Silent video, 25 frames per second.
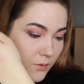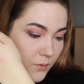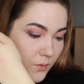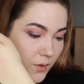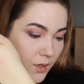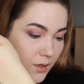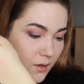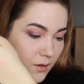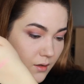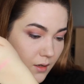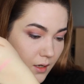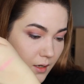
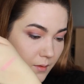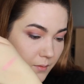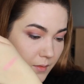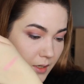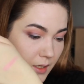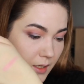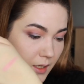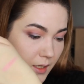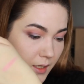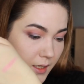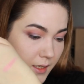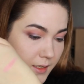Well, I
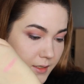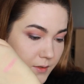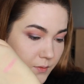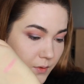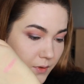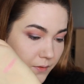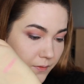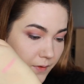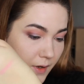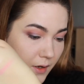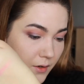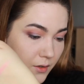mean, I guess we
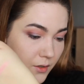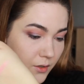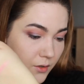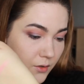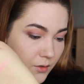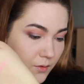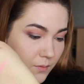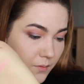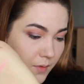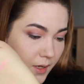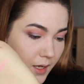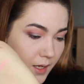found a
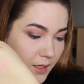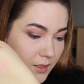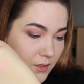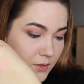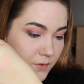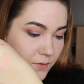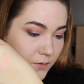good match